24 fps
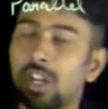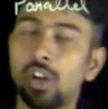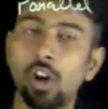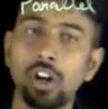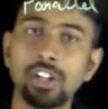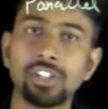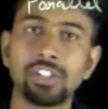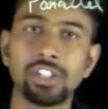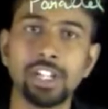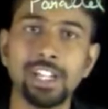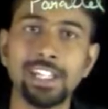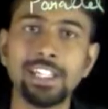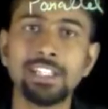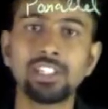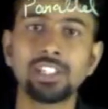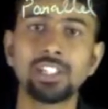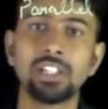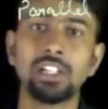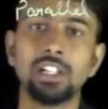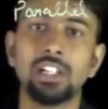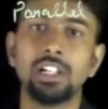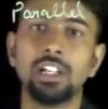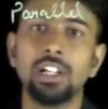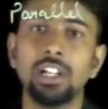will not change.
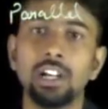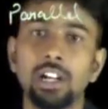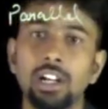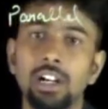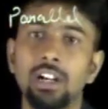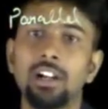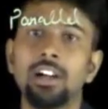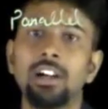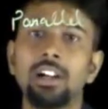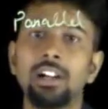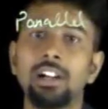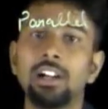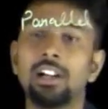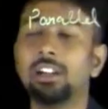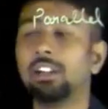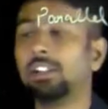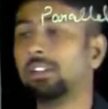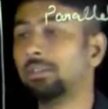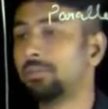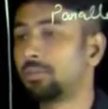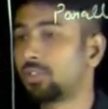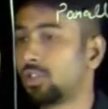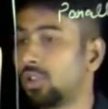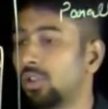
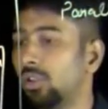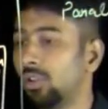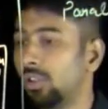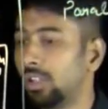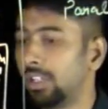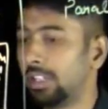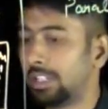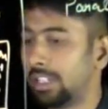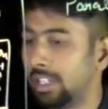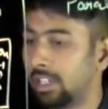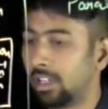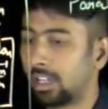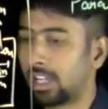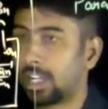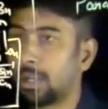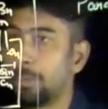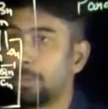So here